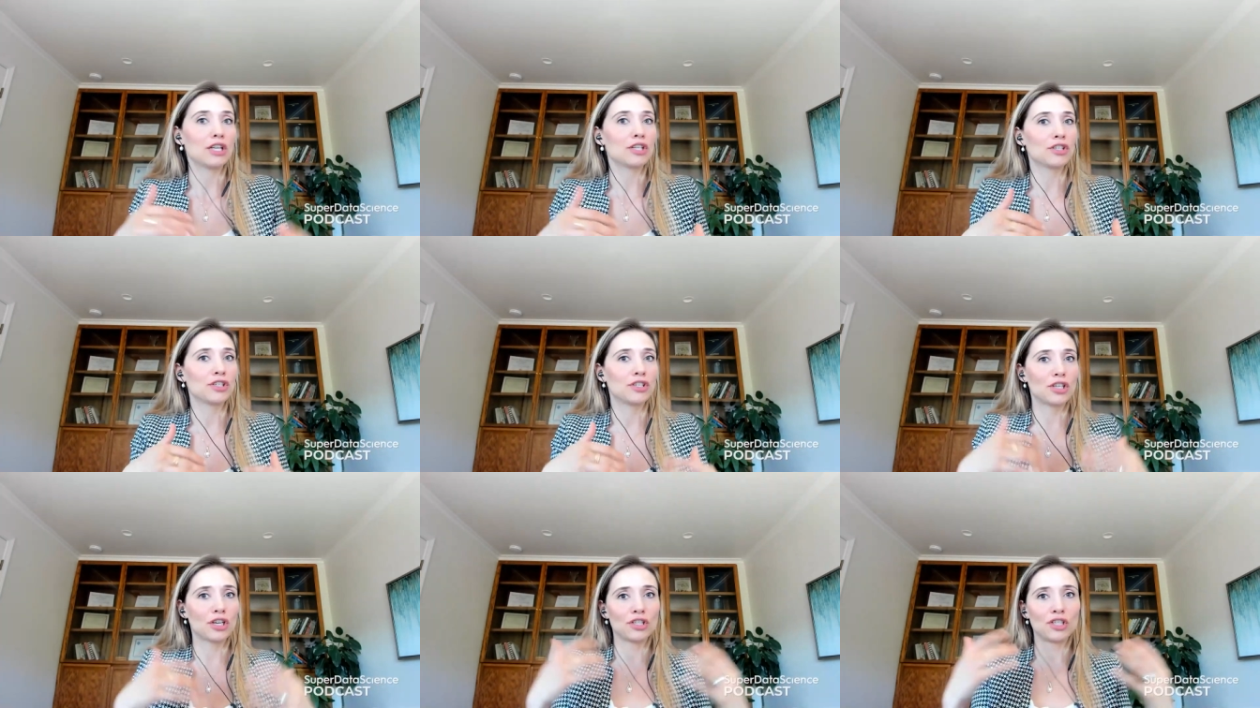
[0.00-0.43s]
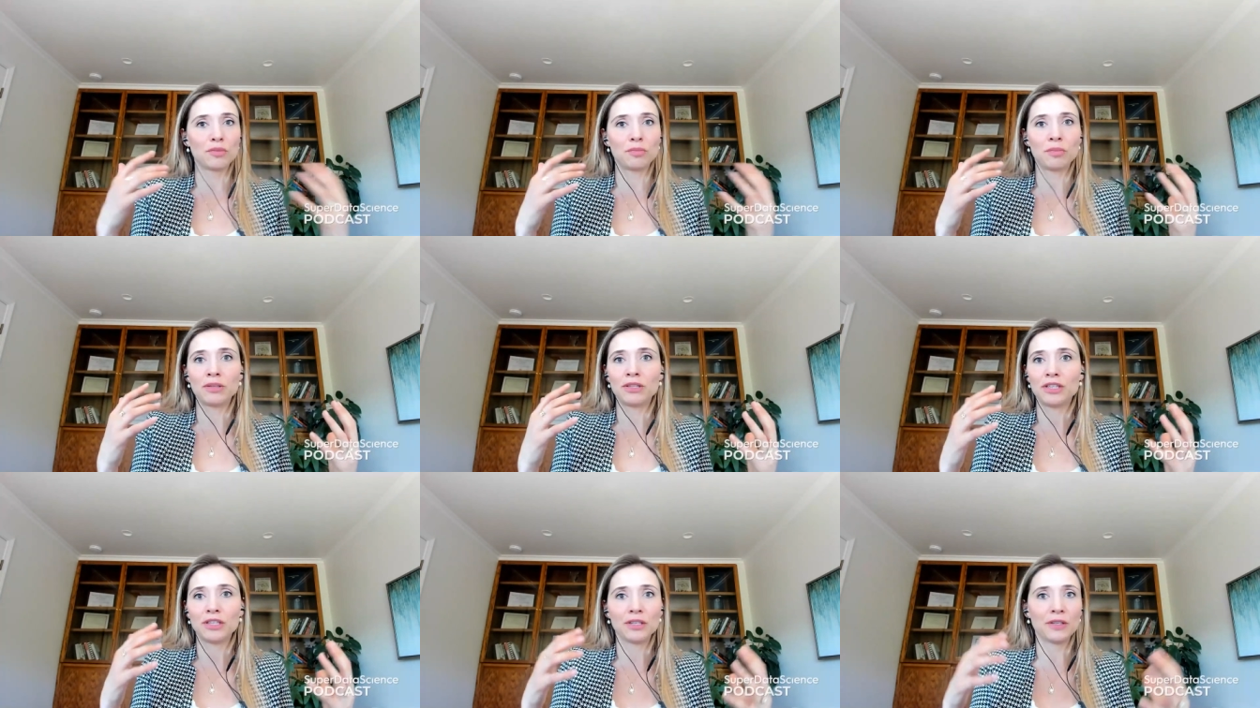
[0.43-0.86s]

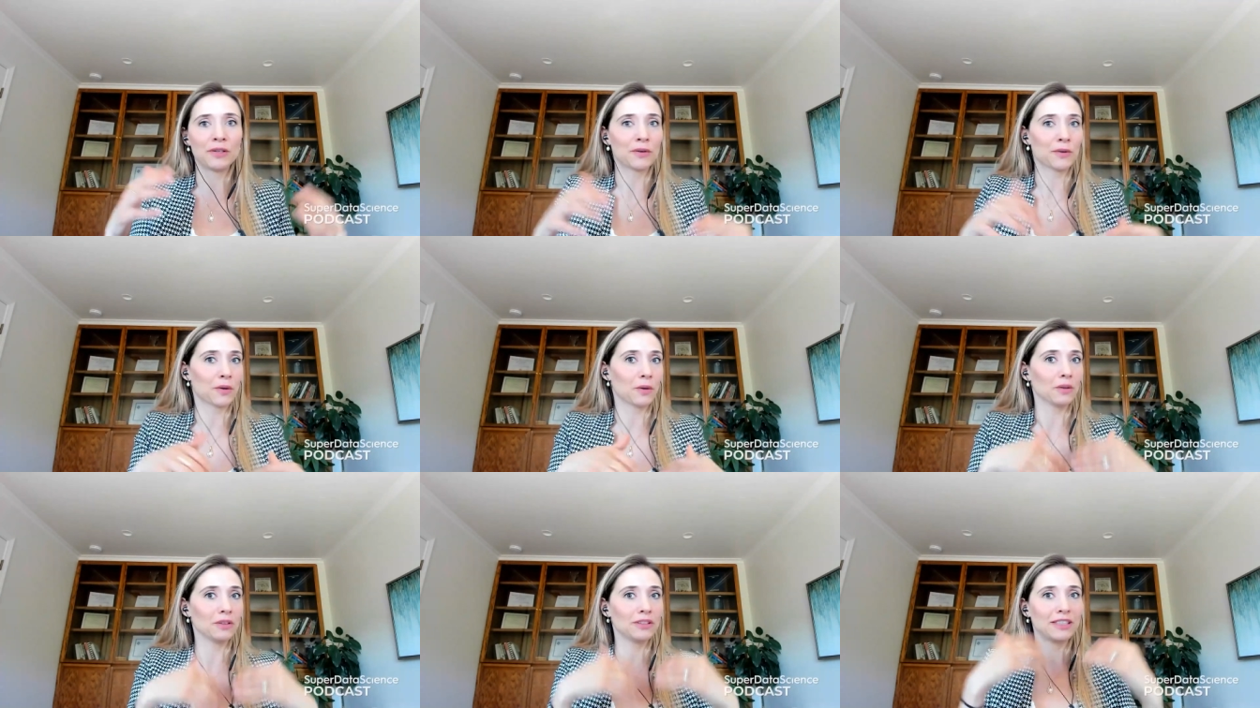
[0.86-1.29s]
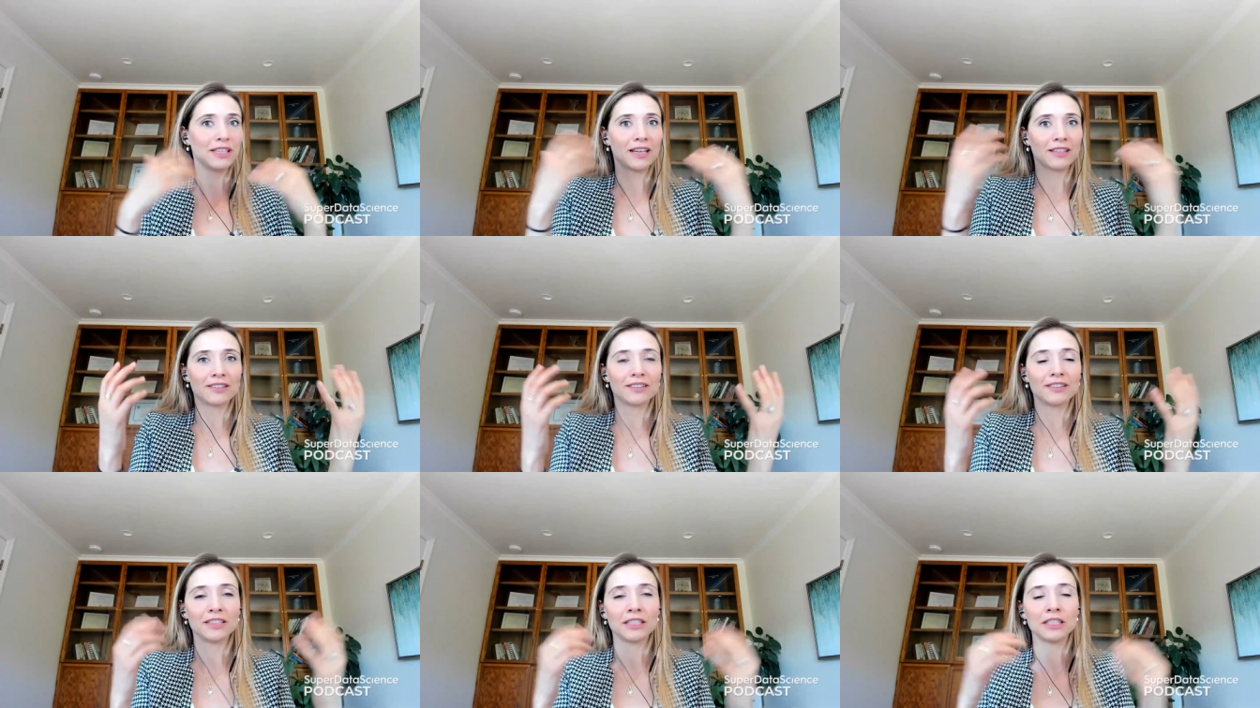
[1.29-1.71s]
ChatGPT or all the
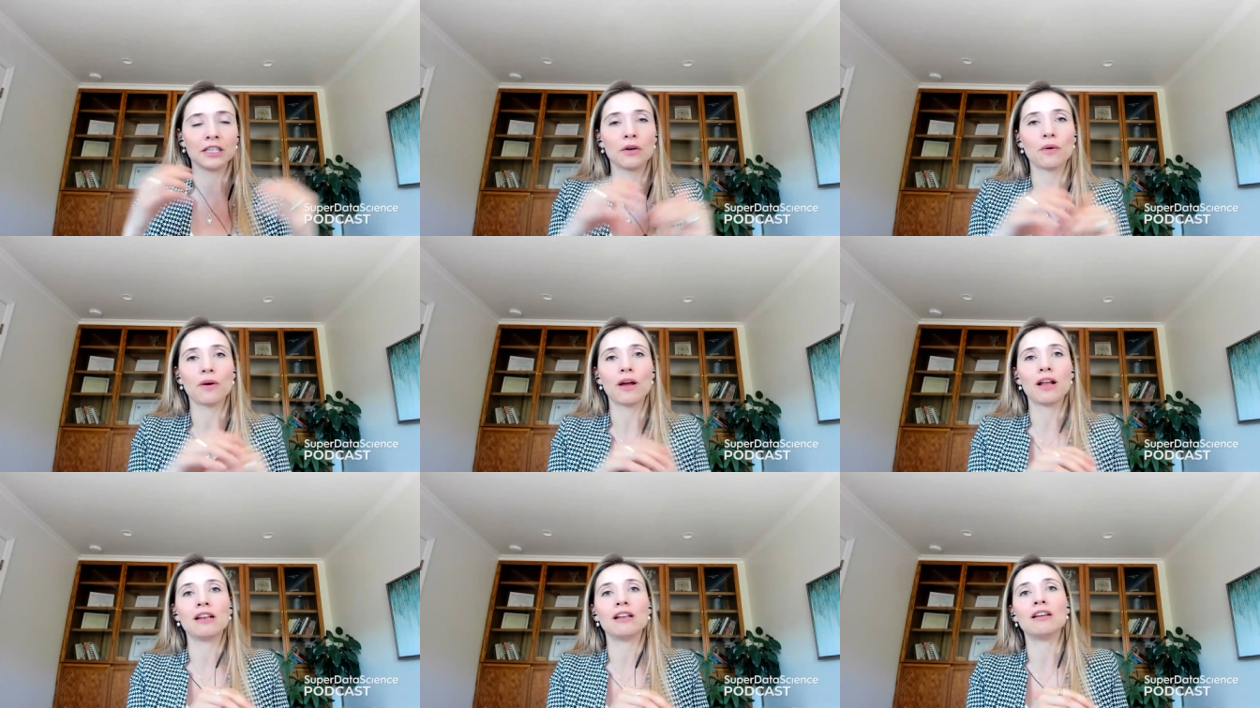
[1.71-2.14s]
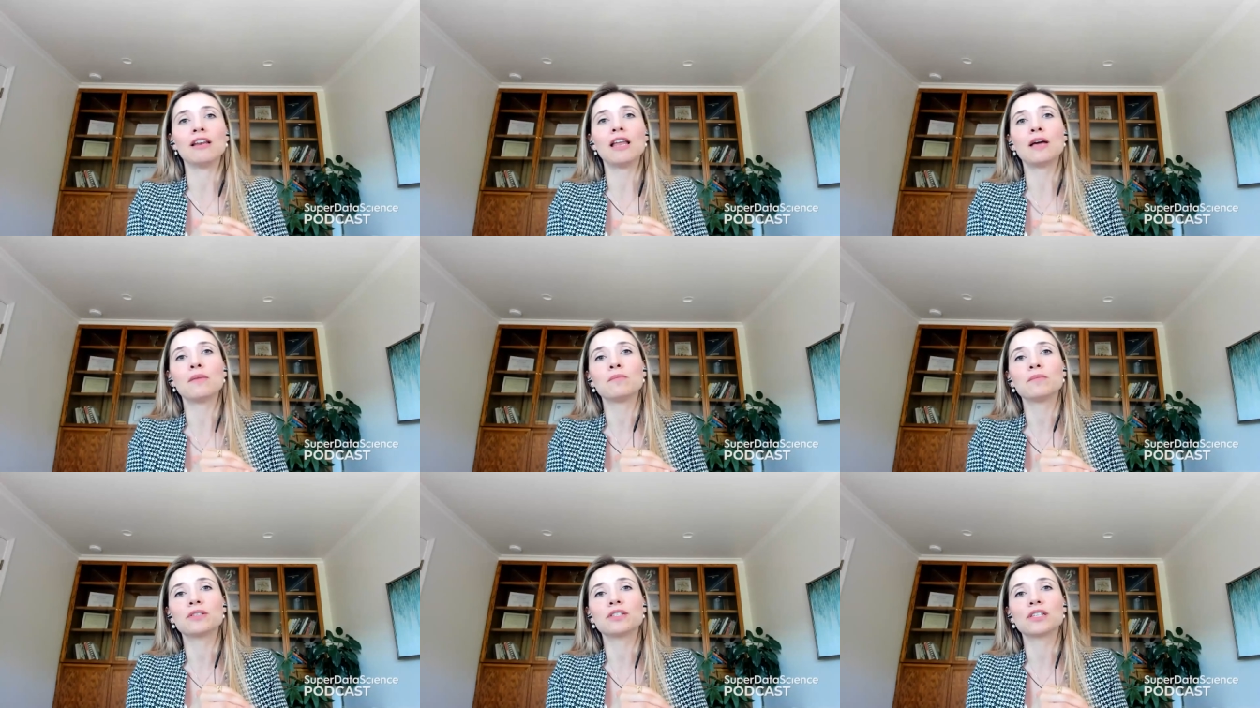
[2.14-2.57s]
other, you know,
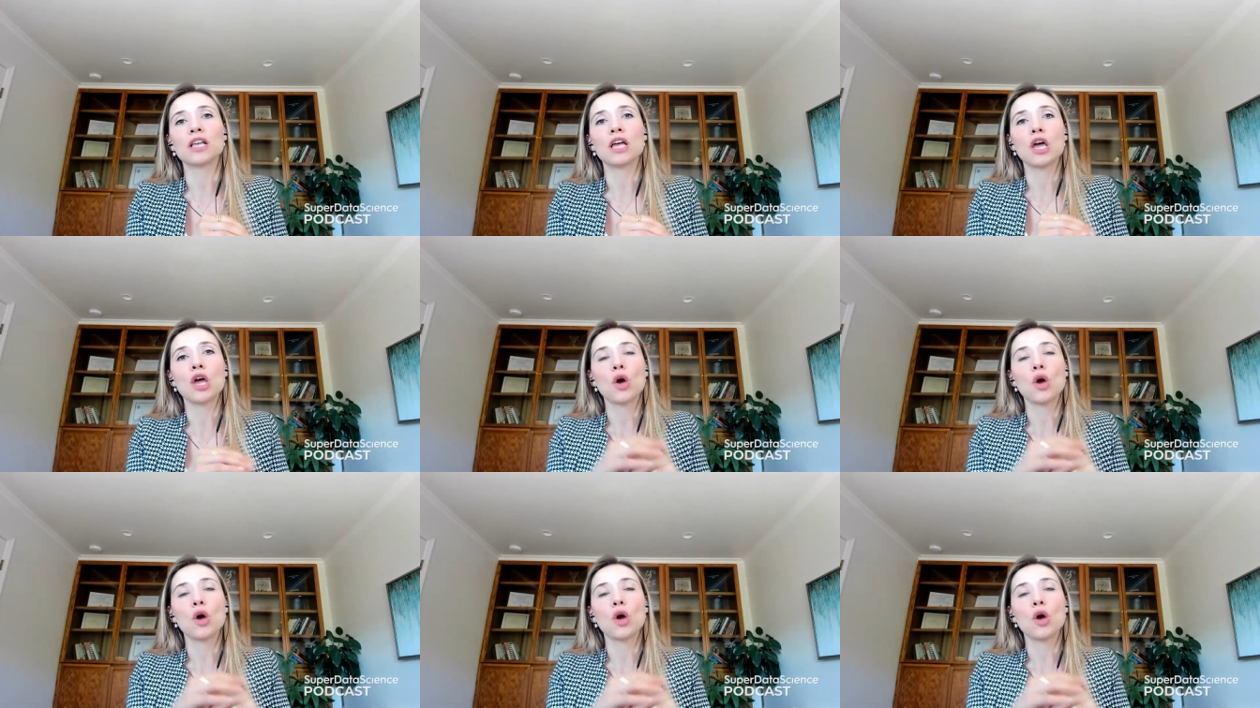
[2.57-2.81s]
LLMs